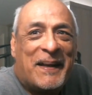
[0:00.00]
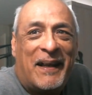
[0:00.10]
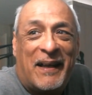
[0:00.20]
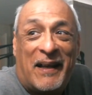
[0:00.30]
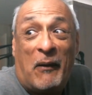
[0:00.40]

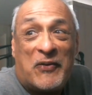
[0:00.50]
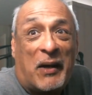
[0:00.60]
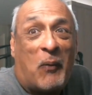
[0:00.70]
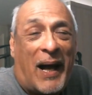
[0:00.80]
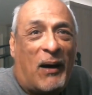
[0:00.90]
And I was
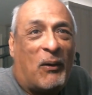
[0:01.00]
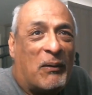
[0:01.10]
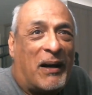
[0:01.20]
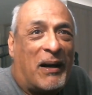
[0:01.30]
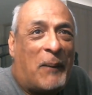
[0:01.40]
like,
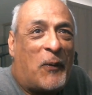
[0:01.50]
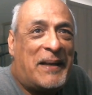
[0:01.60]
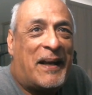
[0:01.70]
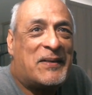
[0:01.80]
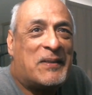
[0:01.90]
wow. I'm
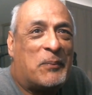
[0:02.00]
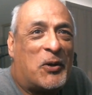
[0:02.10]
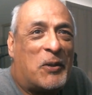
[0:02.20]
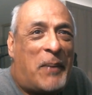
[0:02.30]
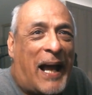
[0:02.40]
right next
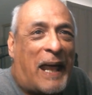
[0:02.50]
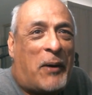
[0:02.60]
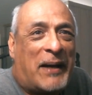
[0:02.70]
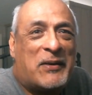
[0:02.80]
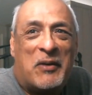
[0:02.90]
to Burt
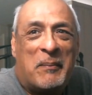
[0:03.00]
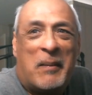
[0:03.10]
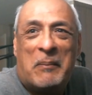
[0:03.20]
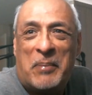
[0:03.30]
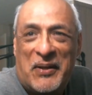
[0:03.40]
Bacharach
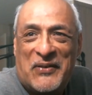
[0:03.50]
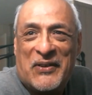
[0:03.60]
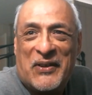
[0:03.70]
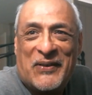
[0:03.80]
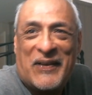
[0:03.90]
doing my
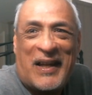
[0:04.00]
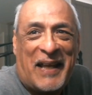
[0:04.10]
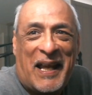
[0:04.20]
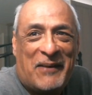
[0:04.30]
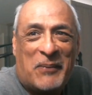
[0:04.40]
business. I
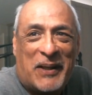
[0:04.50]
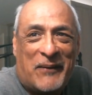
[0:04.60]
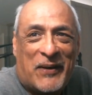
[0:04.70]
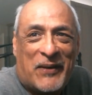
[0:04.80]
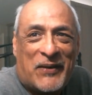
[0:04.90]
can't even
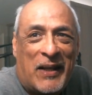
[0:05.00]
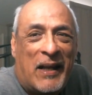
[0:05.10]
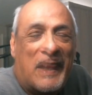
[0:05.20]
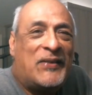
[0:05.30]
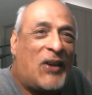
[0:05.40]
believe this.
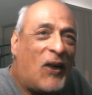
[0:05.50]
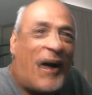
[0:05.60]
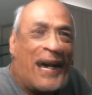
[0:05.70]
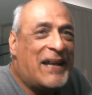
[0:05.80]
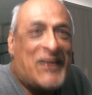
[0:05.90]

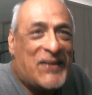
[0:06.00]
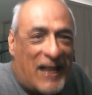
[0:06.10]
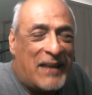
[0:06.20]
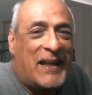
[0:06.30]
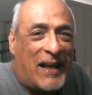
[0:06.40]
So I
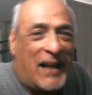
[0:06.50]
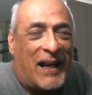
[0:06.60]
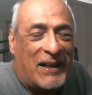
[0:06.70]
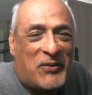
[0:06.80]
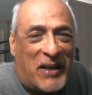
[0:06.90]
didn't say
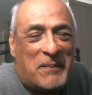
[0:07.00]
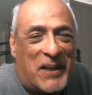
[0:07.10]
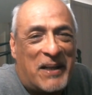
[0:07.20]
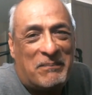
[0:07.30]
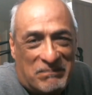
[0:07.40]
anything. I
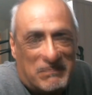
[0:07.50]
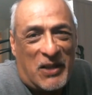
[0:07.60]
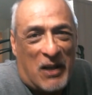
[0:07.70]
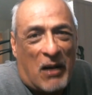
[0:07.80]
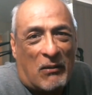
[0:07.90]
tried to be,
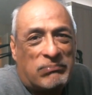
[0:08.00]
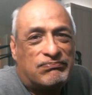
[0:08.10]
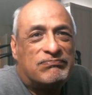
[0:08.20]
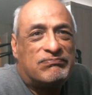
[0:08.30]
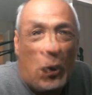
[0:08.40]
you
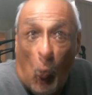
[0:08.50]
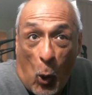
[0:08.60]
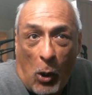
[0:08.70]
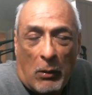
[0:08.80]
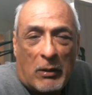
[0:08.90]
know,
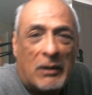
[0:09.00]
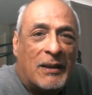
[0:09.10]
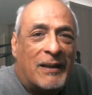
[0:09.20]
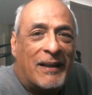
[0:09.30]
cool.